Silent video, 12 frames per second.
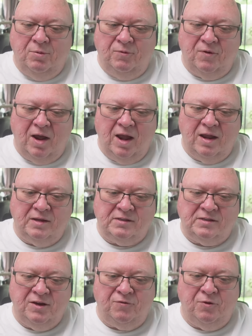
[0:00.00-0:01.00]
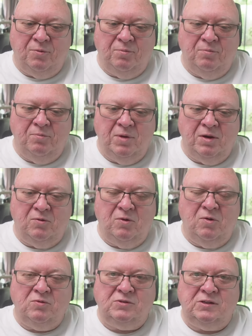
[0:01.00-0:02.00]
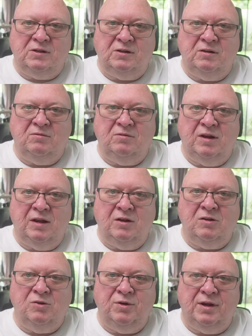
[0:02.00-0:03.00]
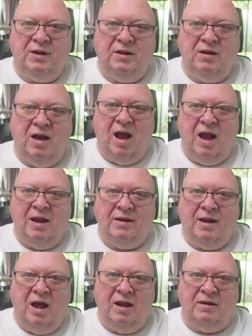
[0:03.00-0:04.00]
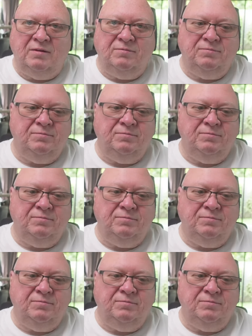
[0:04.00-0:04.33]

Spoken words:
provides different minerals, and including iodine,